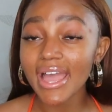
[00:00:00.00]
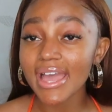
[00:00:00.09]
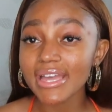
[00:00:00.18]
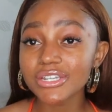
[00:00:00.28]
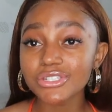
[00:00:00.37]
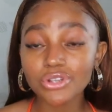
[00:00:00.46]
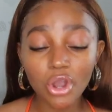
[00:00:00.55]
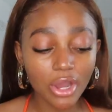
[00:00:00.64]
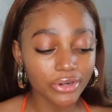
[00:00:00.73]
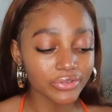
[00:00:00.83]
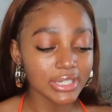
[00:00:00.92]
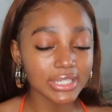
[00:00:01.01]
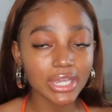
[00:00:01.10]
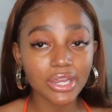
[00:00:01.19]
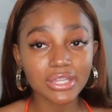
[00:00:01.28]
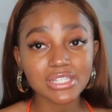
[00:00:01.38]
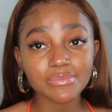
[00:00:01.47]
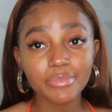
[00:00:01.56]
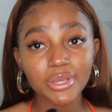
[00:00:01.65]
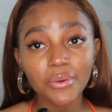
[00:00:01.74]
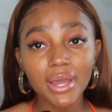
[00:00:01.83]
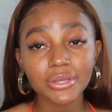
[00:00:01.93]
and you can't really carry this
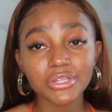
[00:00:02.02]
big one,